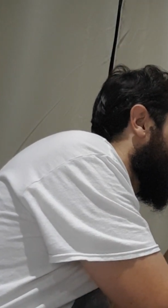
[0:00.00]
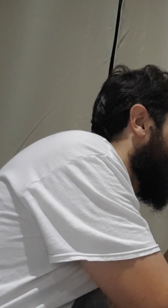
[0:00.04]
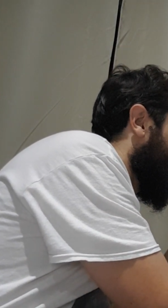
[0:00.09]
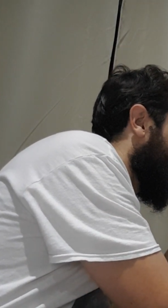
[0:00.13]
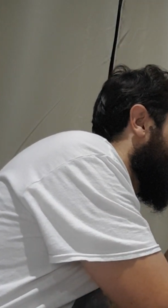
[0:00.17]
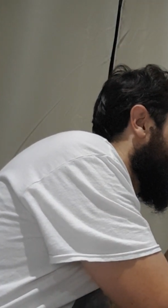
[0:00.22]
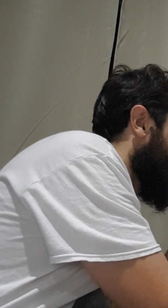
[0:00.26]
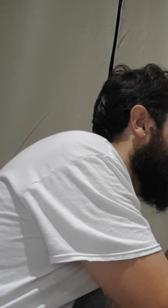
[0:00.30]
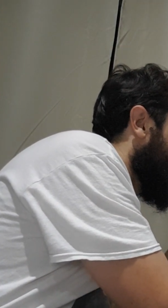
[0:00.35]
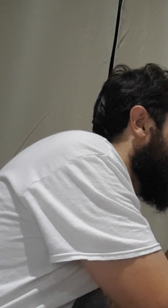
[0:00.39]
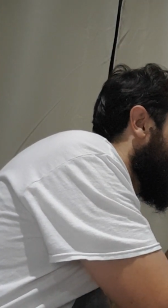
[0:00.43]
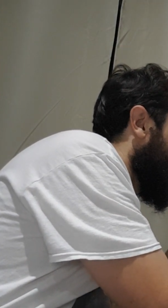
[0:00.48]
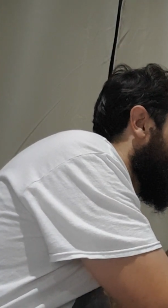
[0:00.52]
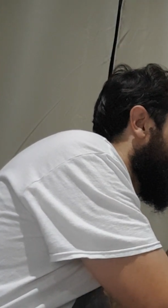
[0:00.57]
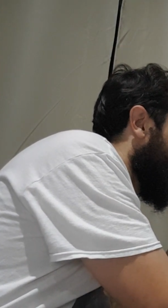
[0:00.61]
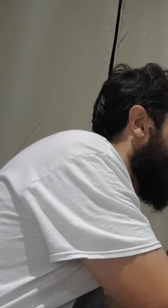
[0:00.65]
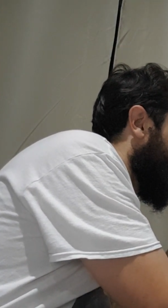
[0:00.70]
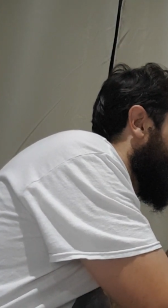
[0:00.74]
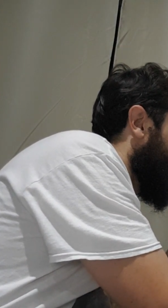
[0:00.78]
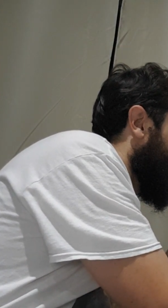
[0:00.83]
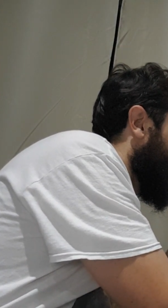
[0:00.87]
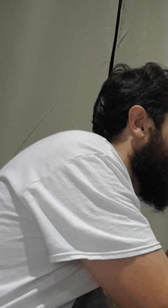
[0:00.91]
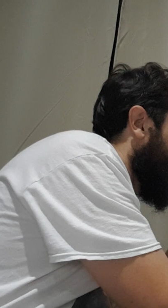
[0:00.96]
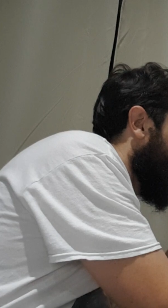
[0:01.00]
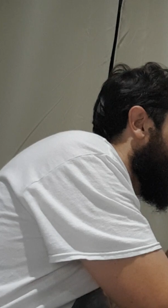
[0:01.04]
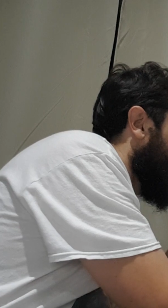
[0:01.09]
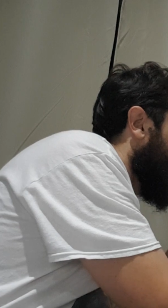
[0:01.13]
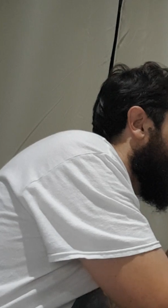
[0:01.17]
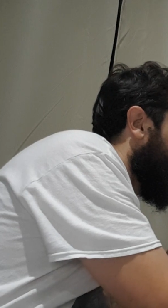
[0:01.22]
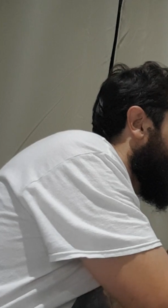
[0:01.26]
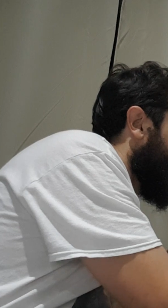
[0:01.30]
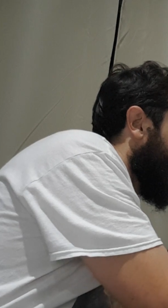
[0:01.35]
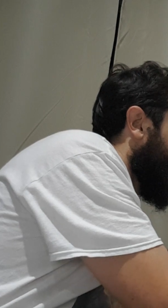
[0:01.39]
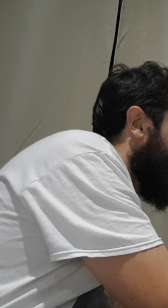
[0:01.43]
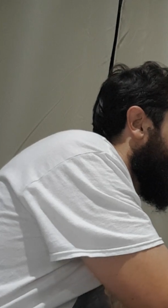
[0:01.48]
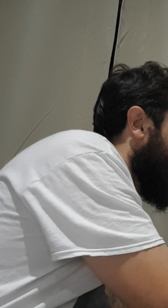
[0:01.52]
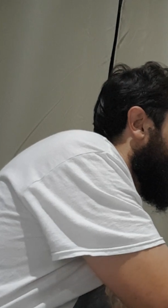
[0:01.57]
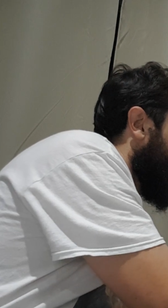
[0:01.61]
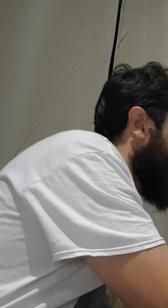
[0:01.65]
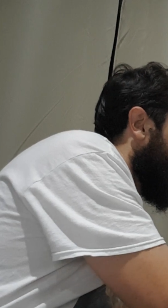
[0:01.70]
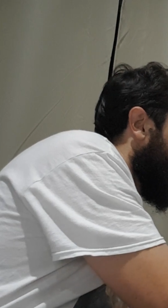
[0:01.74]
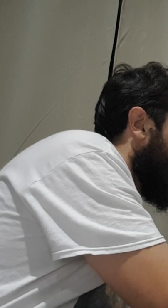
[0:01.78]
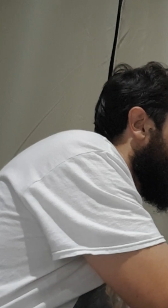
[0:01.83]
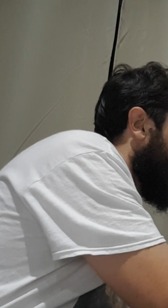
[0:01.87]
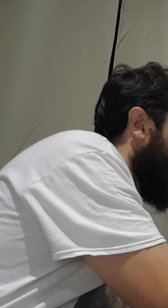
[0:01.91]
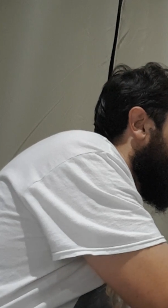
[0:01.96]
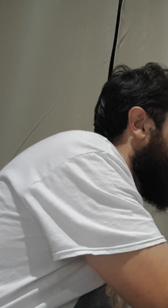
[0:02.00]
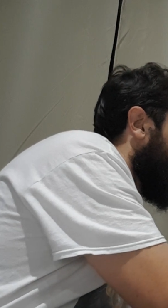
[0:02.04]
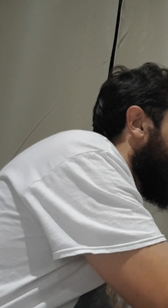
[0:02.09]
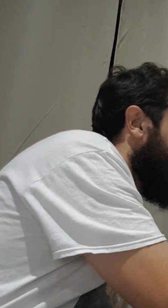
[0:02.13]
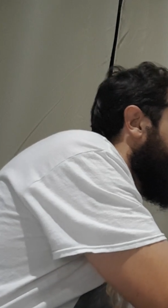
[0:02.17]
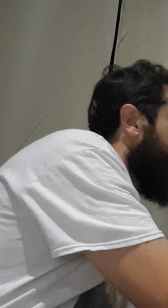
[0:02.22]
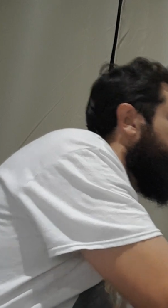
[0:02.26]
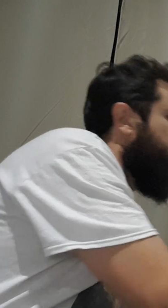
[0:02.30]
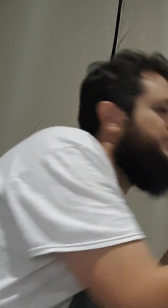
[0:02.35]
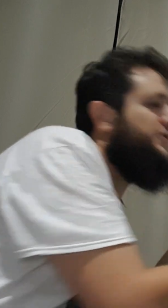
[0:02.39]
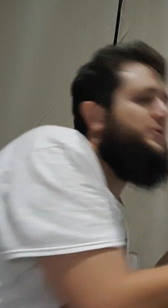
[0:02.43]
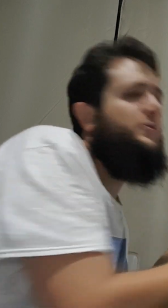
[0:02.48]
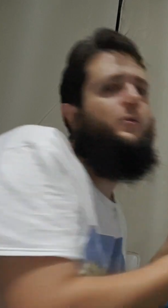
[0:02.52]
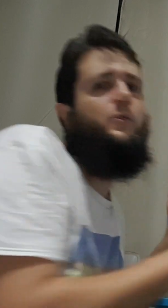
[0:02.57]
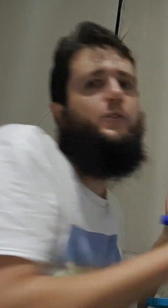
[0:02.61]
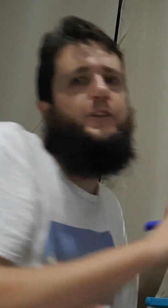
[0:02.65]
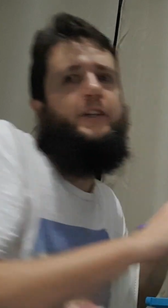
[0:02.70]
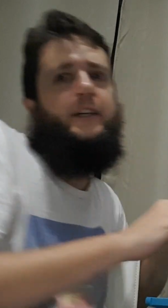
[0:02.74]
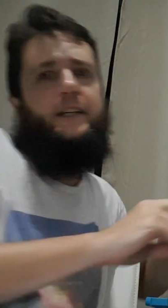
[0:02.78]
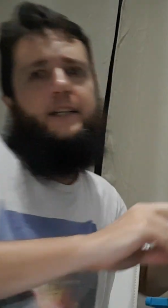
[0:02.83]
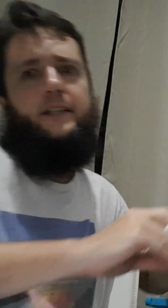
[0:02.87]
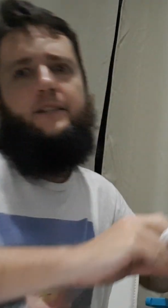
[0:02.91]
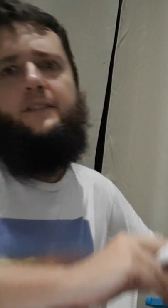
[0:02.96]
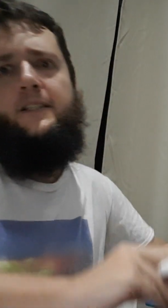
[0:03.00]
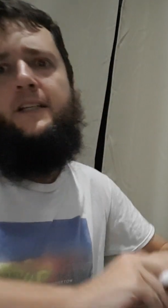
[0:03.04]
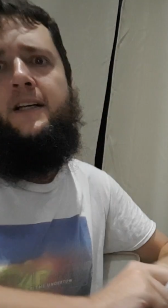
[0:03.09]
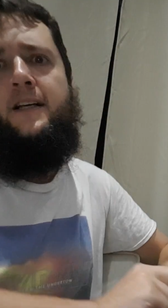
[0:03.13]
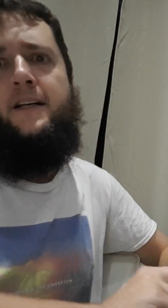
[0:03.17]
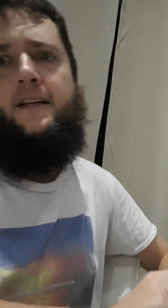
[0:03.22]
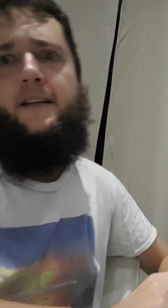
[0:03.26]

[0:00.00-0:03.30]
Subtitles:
range is the third quartile, subtract the first quartile.